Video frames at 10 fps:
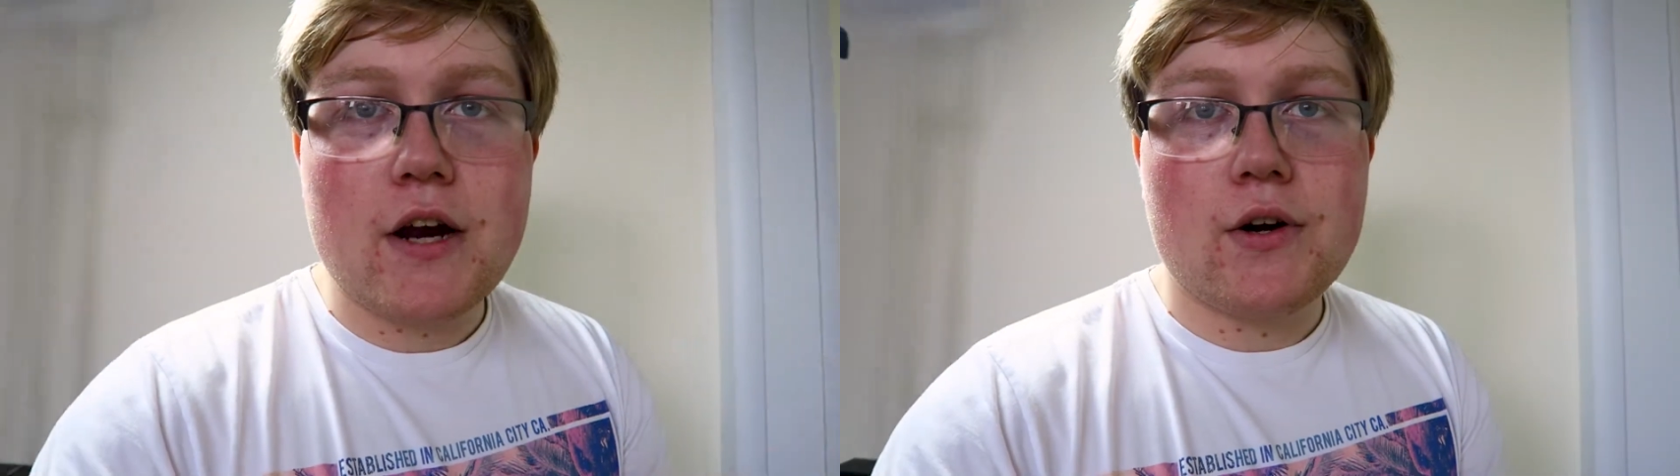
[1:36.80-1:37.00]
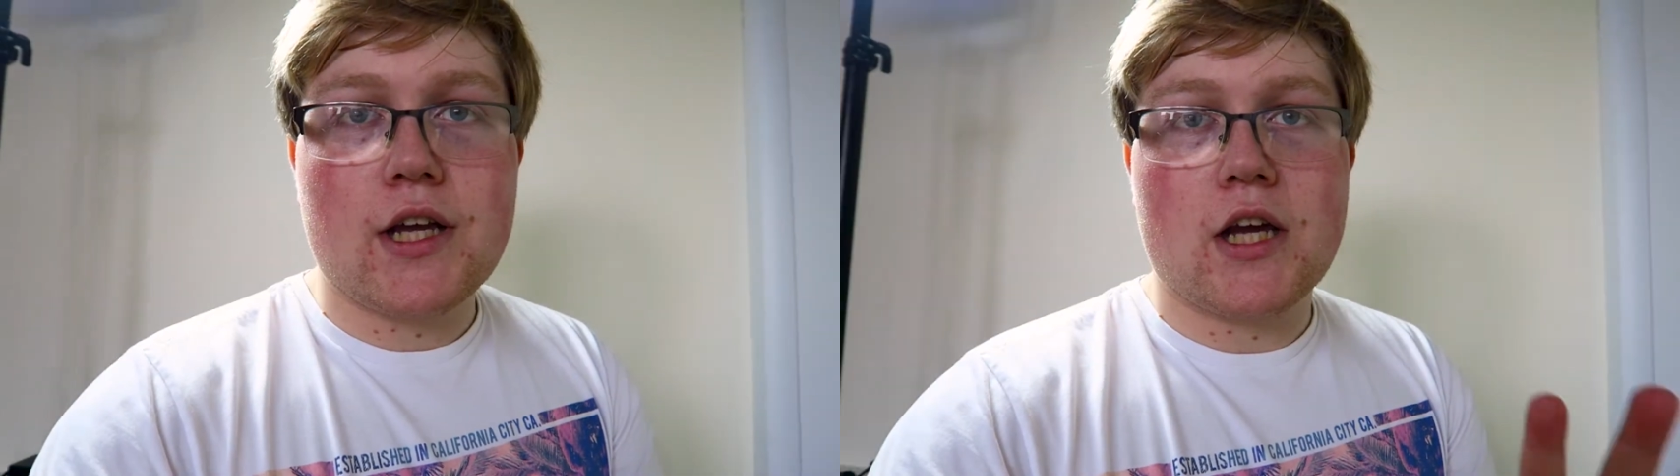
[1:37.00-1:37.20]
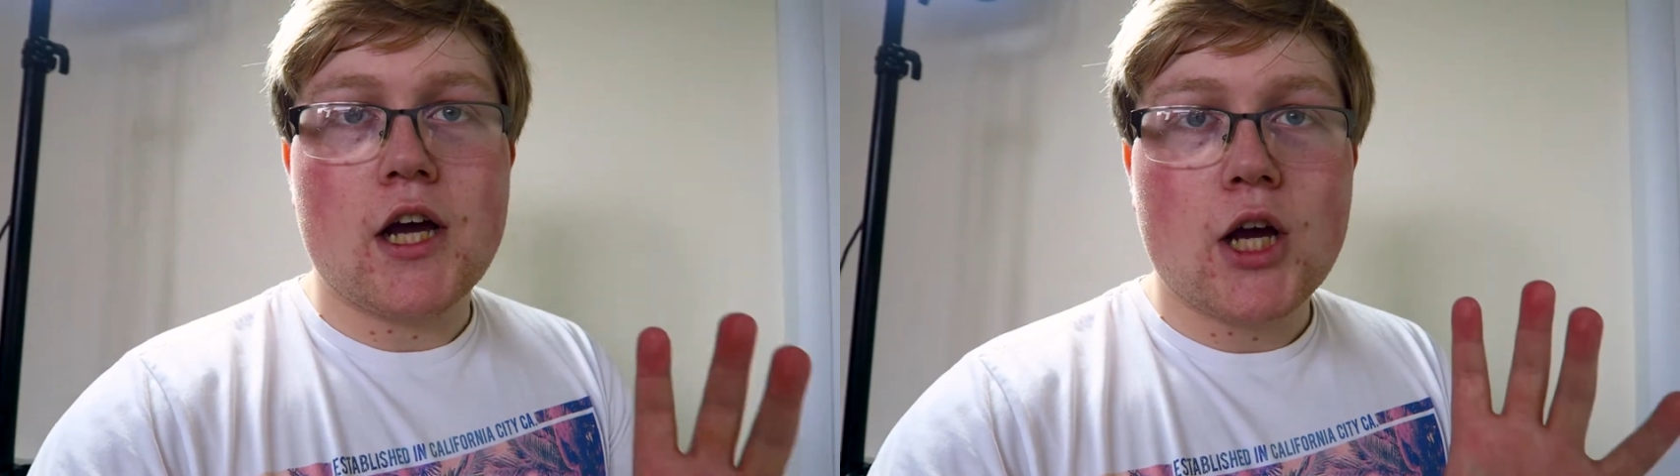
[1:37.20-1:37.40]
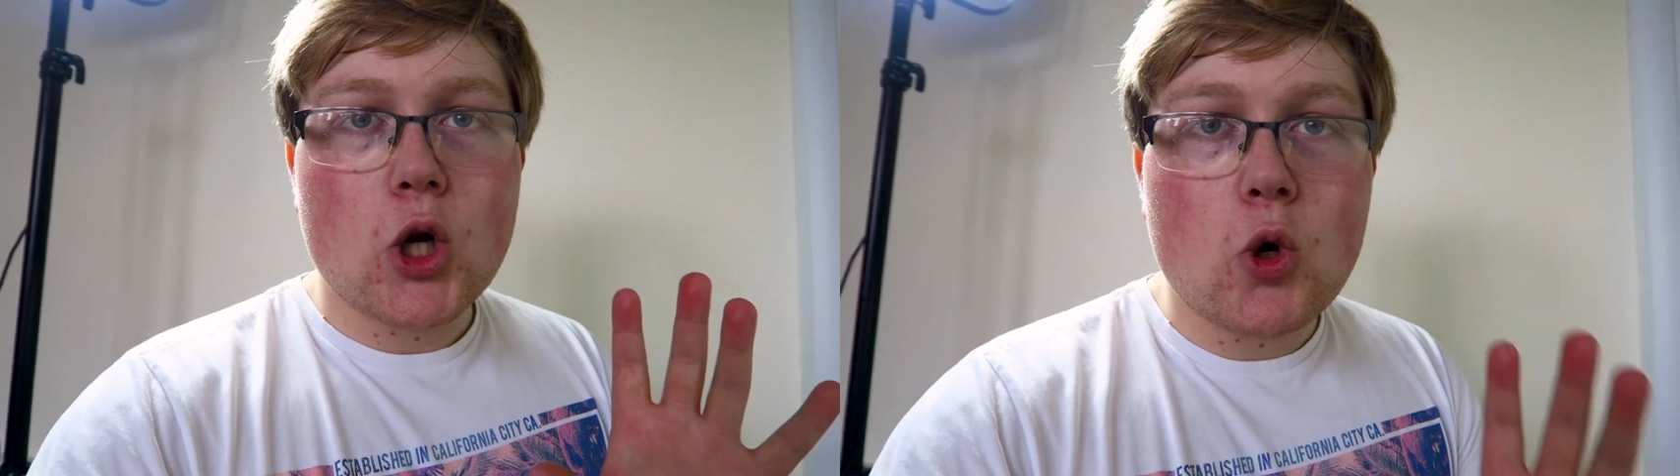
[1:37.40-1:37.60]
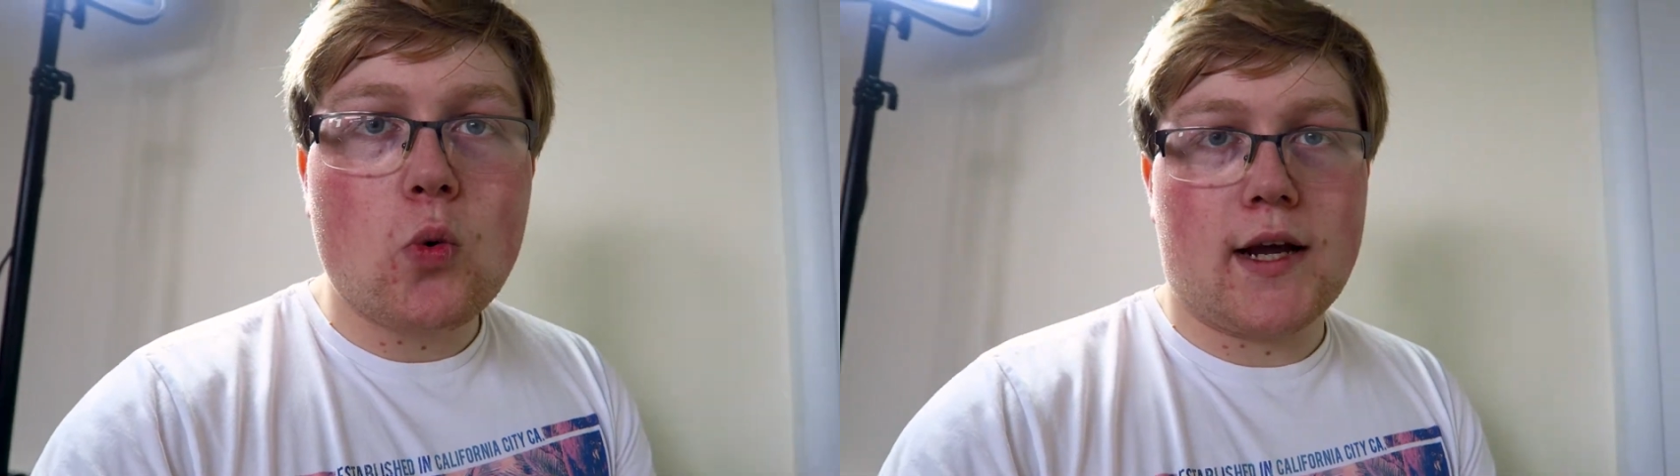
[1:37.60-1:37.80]
Very
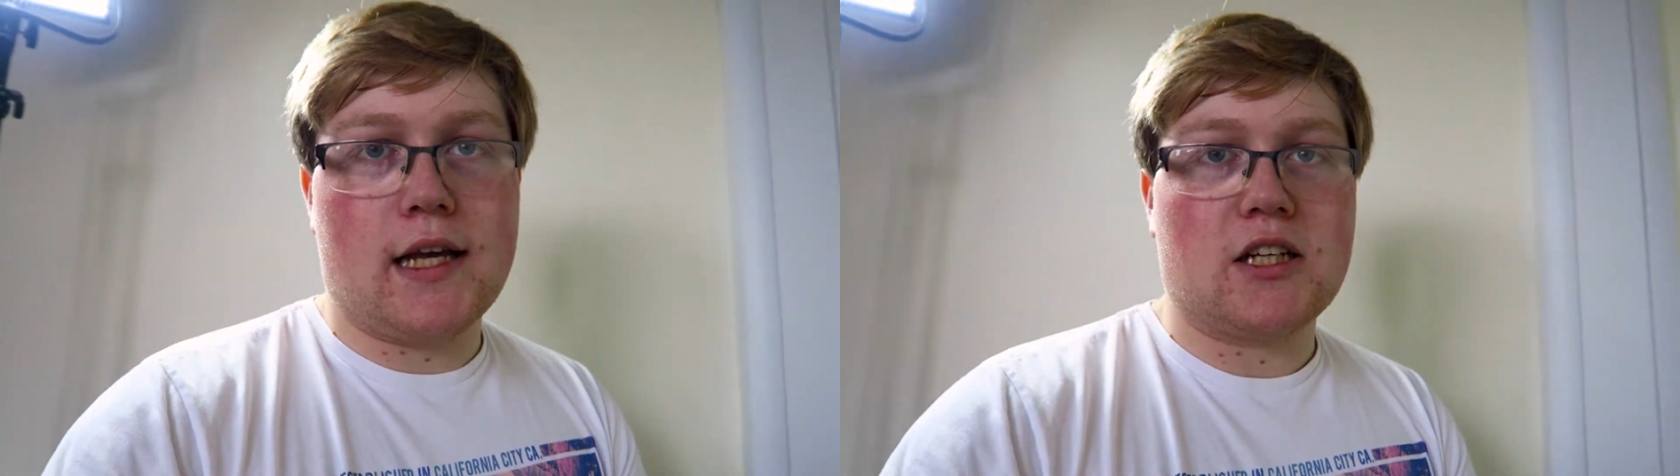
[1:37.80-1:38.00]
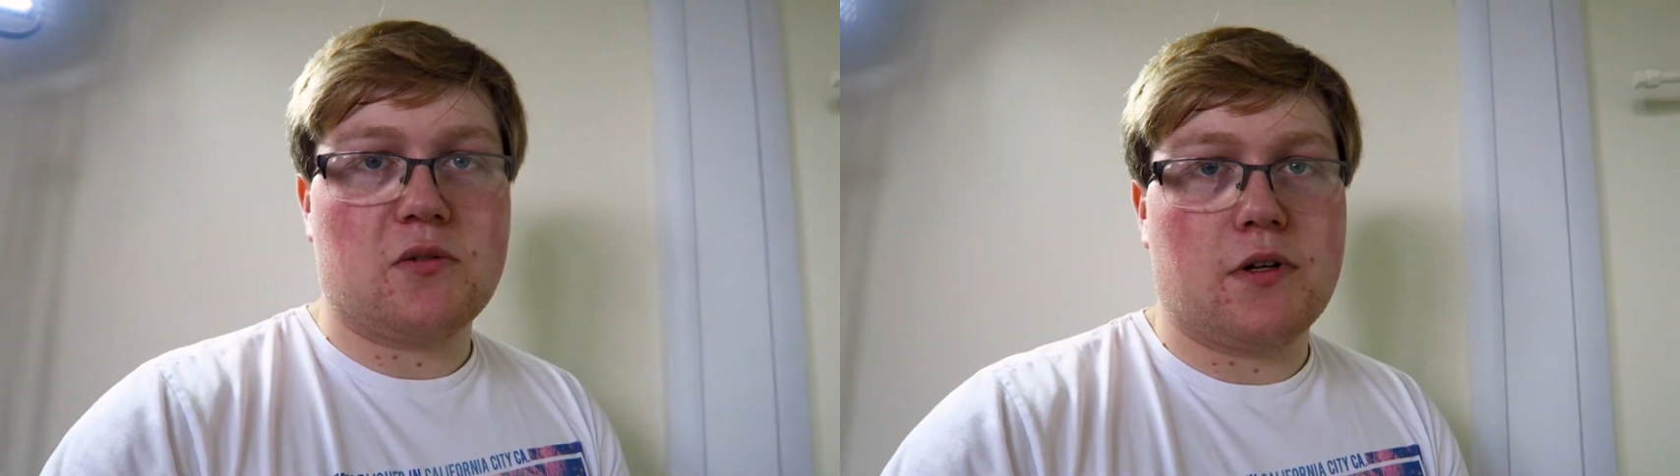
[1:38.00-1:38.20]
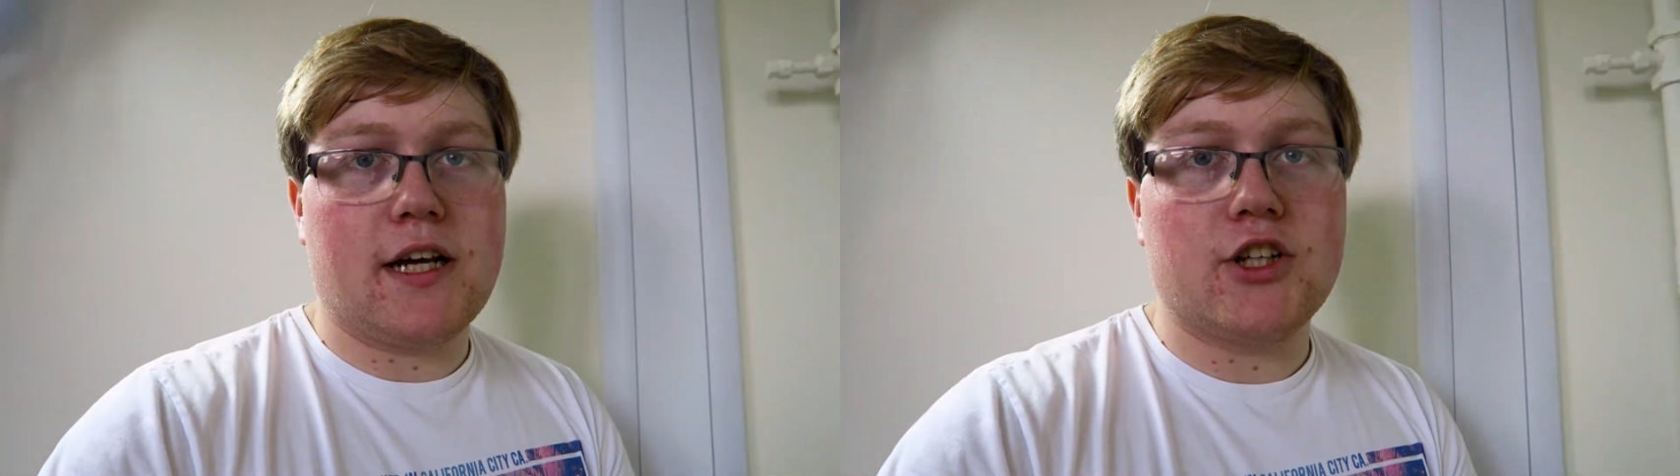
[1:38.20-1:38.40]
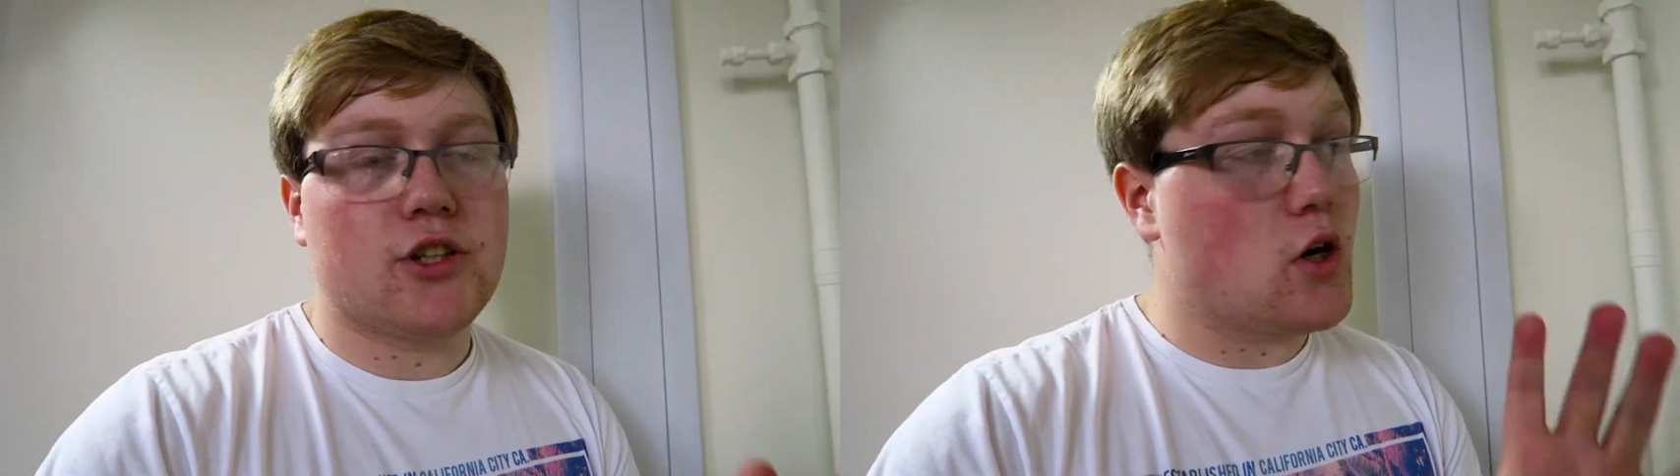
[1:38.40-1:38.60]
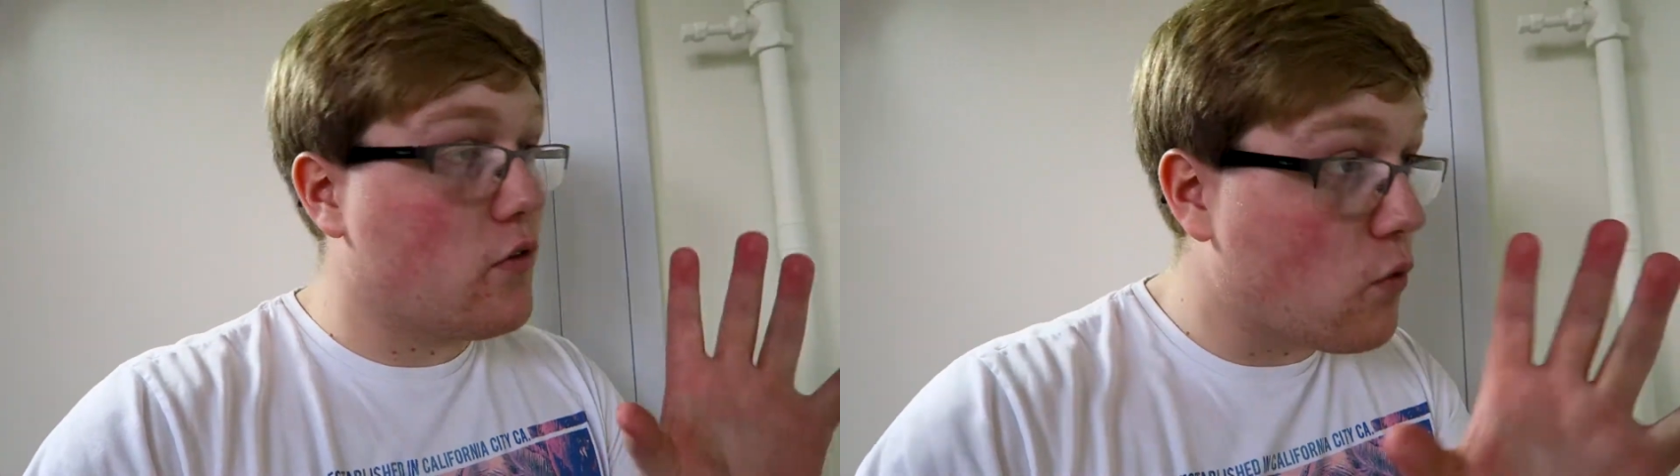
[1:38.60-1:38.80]
quick
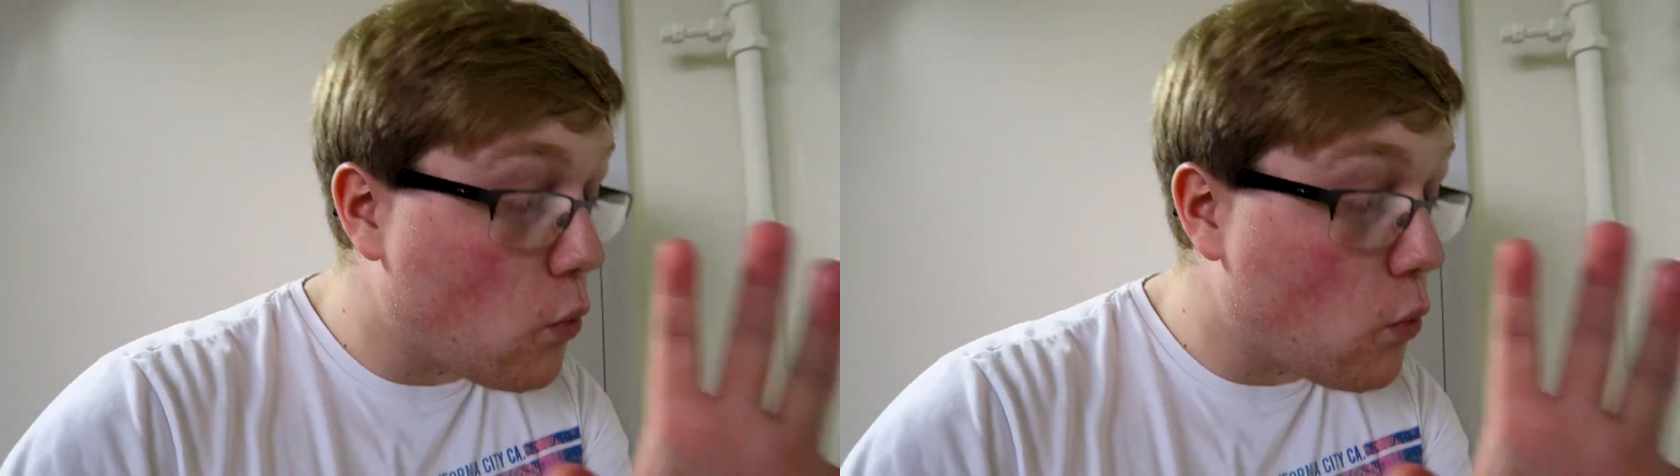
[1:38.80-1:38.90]
explanation of